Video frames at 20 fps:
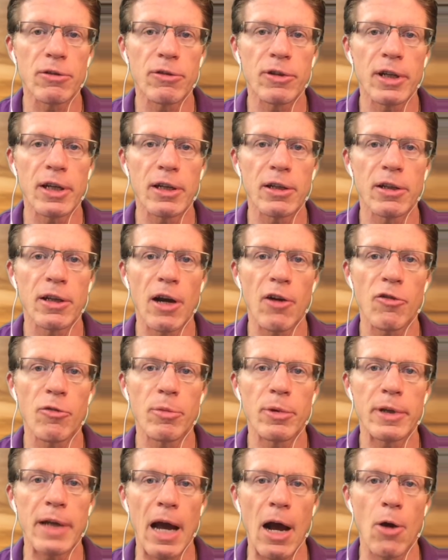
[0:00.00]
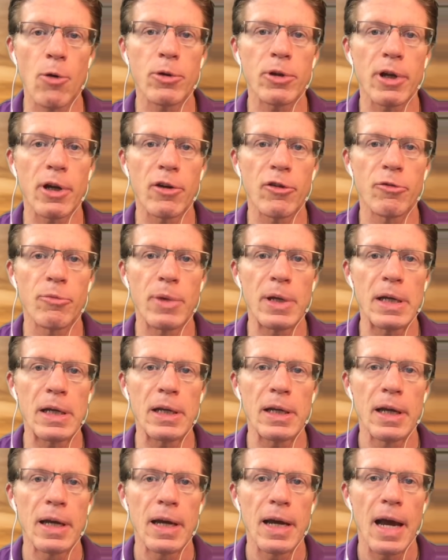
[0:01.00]
of getting government out of
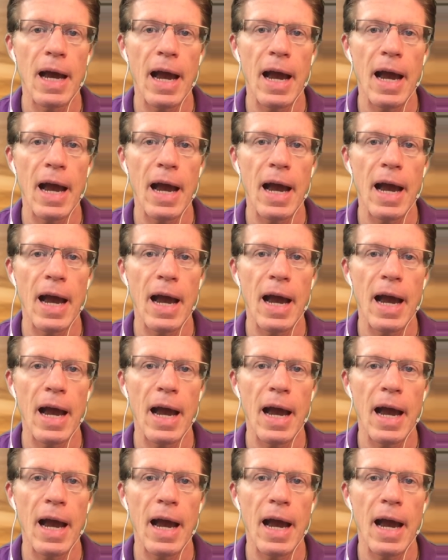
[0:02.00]
many